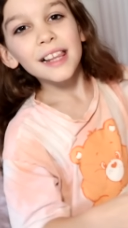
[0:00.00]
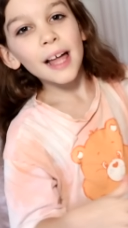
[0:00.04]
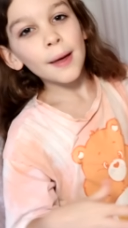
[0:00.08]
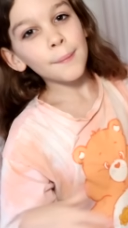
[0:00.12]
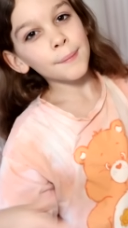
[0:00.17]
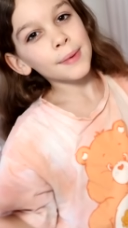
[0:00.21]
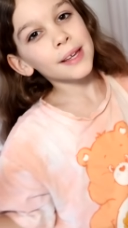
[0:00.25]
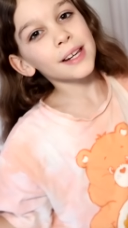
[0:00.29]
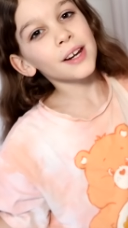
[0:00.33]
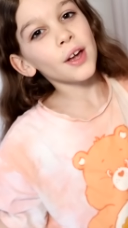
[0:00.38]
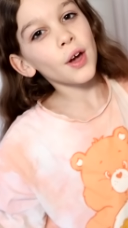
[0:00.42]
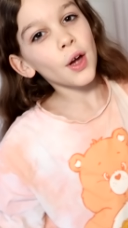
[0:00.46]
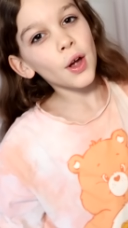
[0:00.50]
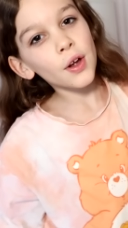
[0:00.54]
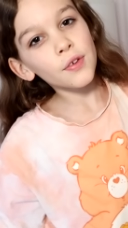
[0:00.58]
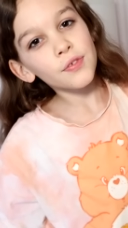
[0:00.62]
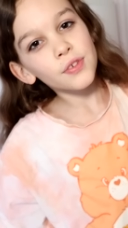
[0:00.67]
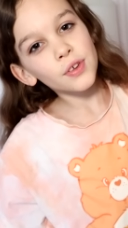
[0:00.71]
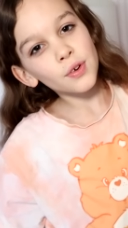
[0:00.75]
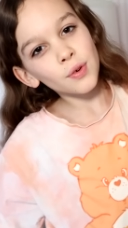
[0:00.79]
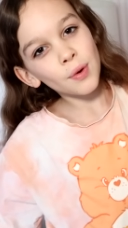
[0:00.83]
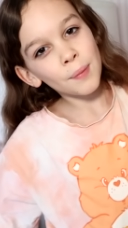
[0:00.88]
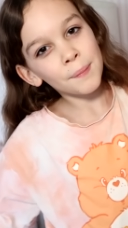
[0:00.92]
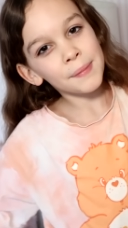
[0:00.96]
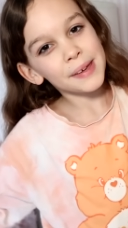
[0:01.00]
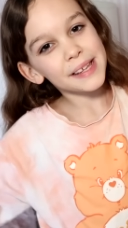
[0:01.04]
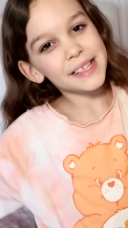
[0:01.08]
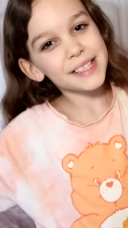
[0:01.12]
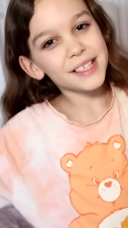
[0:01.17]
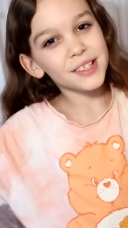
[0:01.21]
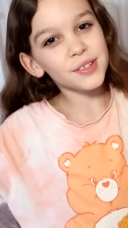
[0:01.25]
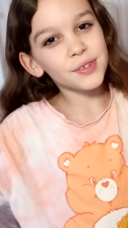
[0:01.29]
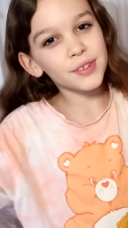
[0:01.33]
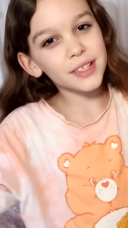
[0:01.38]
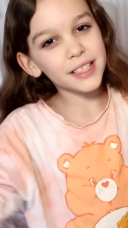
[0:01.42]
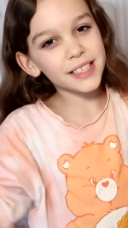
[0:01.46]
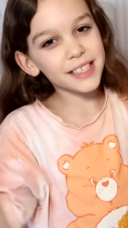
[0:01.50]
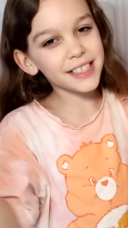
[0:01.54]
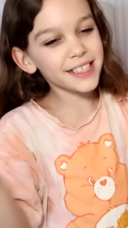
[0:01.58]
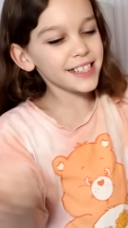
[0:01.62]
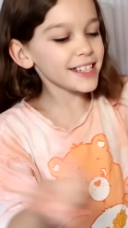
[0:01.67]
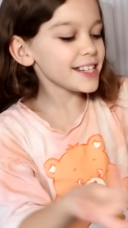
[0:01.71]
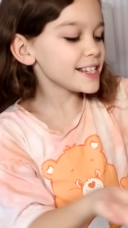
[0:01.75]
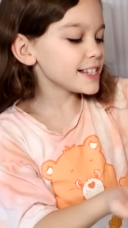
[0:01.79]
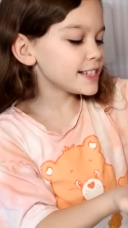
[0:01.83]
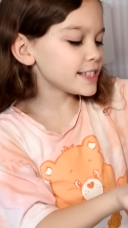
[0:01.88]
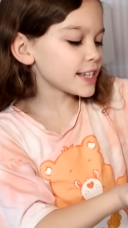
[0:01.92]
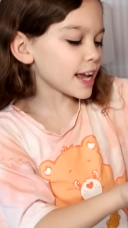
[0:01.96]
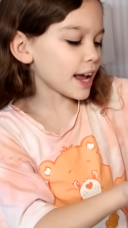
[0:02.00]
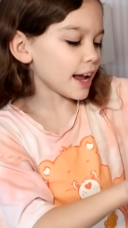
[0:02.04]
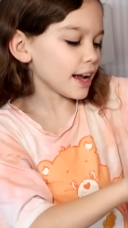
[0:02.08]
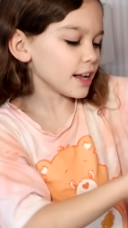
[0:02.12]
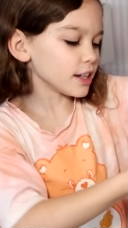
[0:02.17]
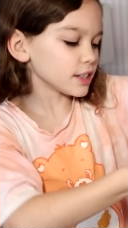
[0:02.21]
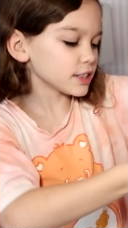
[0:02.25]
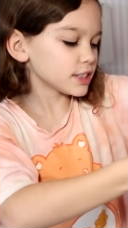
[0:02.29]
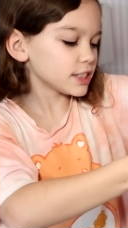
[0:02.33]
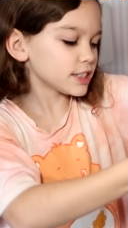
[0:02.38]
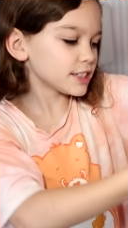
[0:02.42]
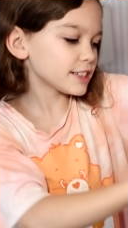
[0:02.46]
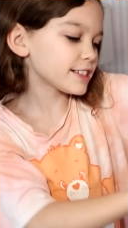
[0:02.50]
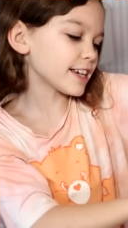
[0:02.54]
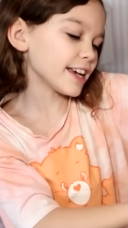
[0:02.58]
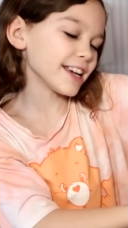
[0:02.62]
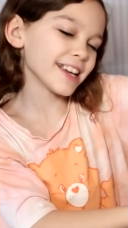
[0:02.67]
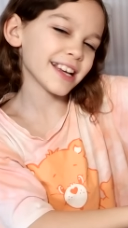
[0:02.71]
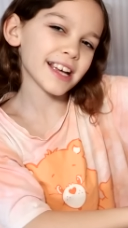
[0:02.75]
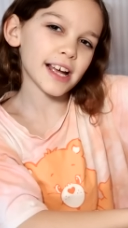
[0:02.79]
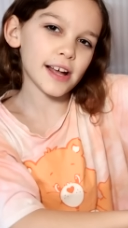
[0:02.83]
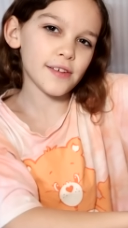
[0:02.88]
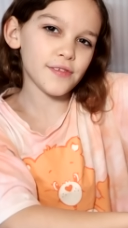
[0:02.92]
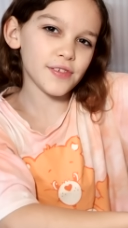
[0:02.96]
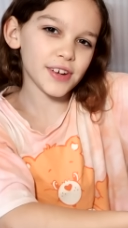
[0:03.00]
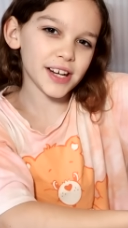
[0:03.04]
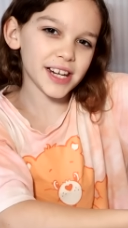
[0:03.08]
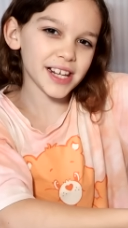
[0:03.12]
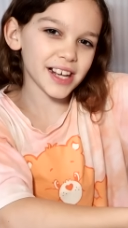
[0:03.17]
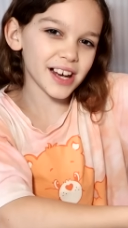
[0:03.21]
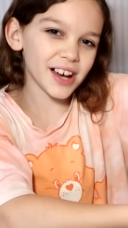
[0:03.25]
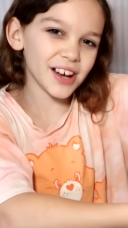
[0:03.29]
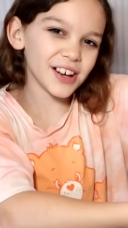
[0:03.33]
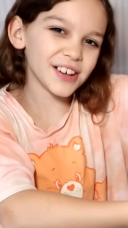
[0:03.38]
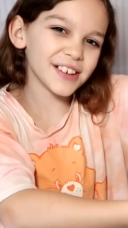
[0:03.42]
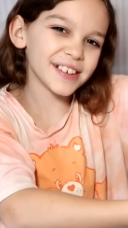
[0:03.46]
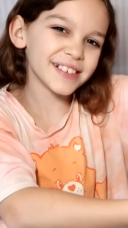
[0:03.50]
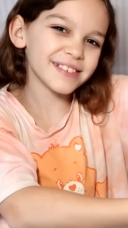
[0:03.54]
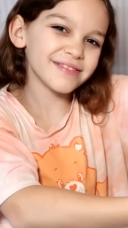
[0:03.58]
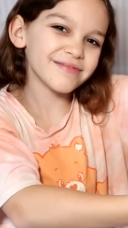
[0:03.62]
Let me know if you want me to do a detailed skincare video.